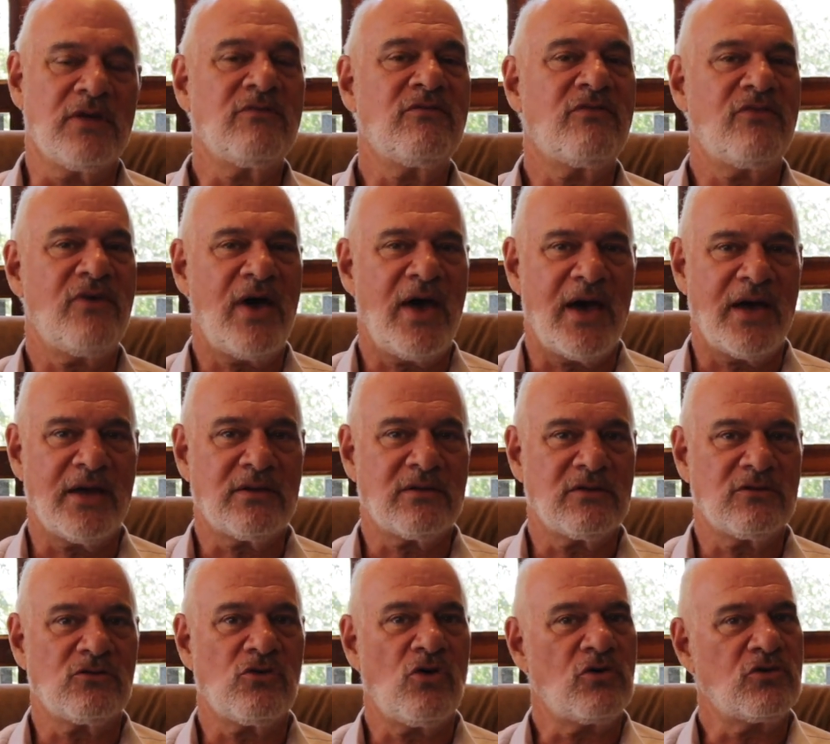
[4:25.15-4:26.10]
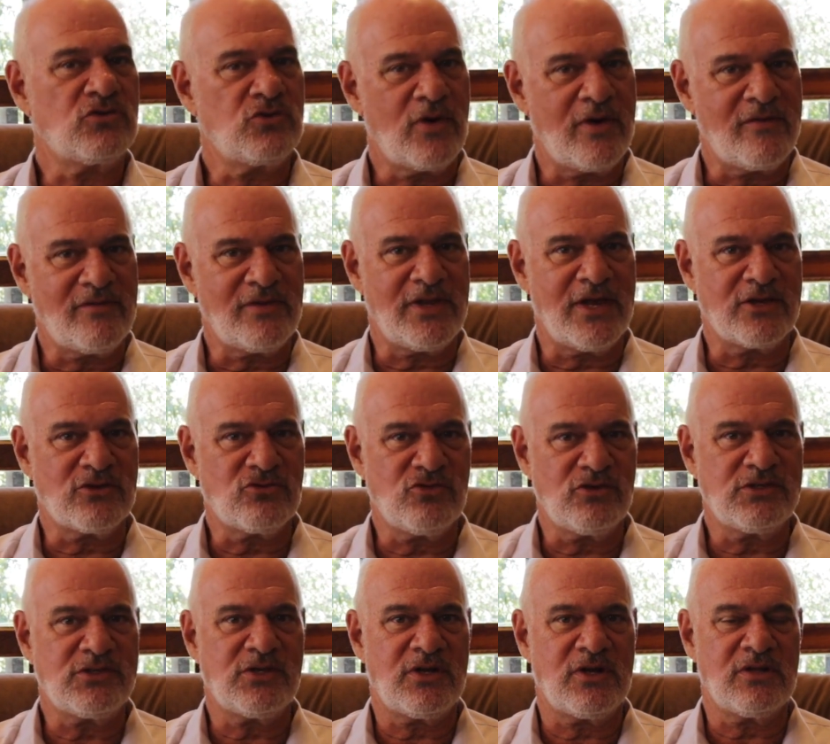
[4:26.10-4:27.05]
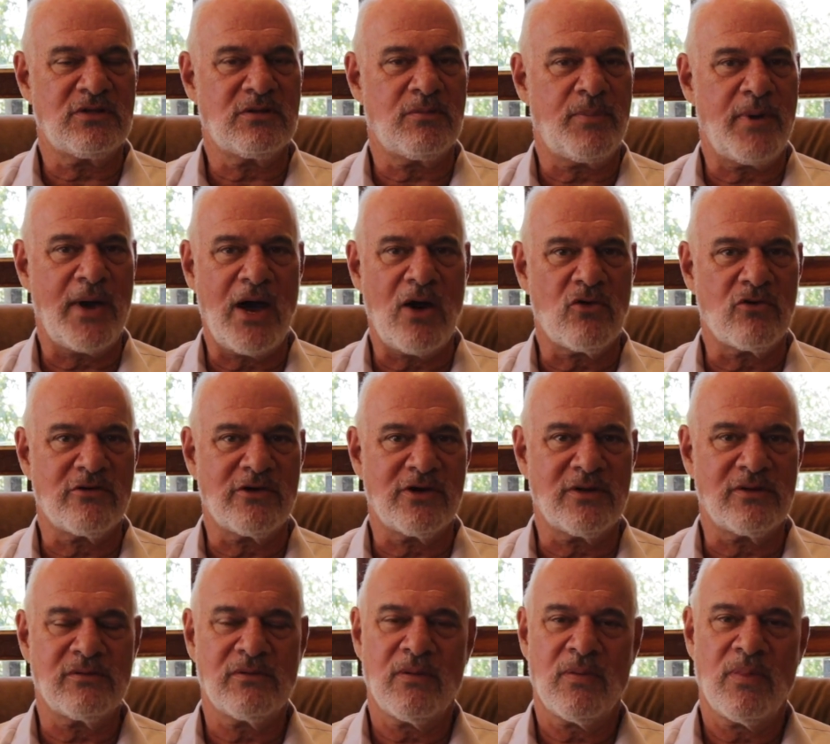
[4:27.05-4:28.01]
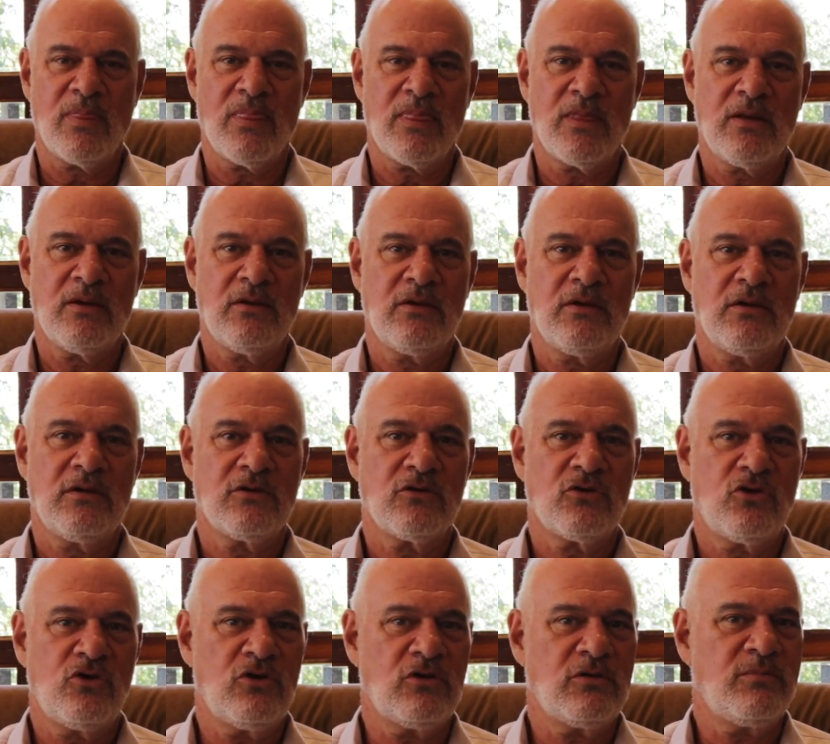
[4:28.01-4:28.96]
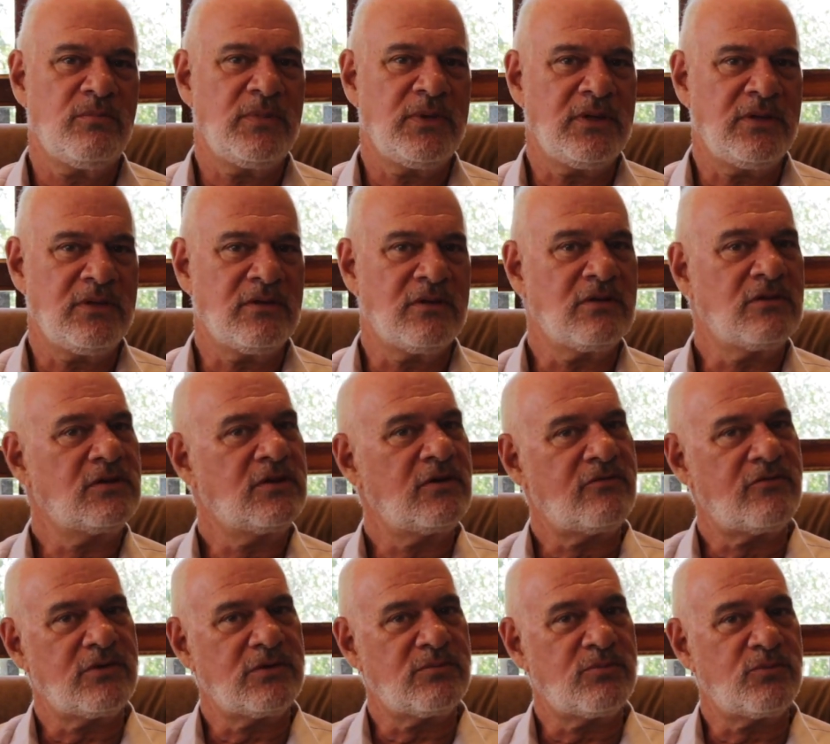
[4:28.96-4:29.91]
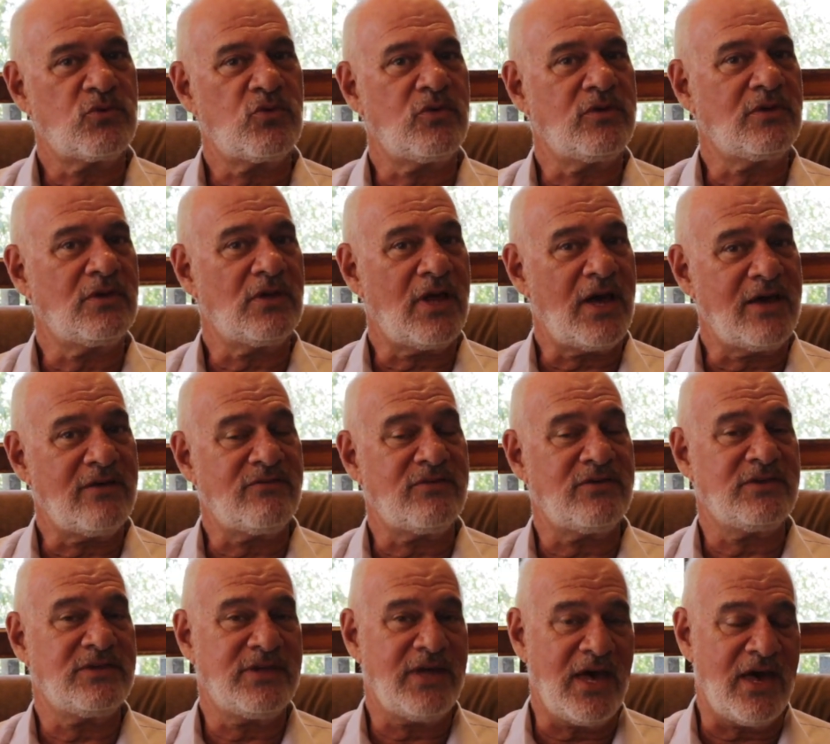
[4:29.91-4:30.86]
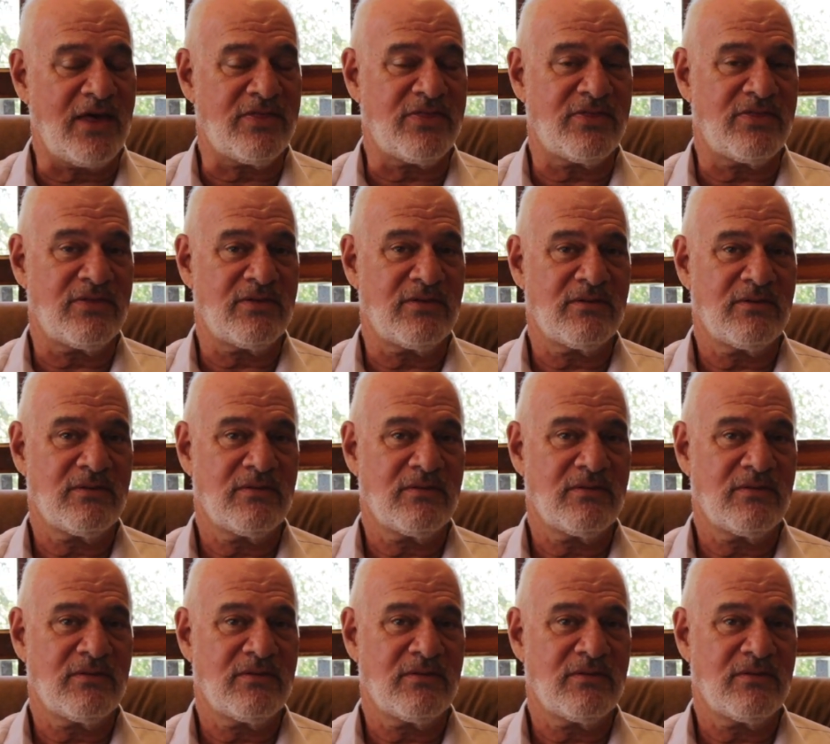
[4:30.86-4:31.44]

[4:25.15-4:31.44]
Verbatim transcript: In fact, as long as you have electricity to power it, could mean the difference between life and death,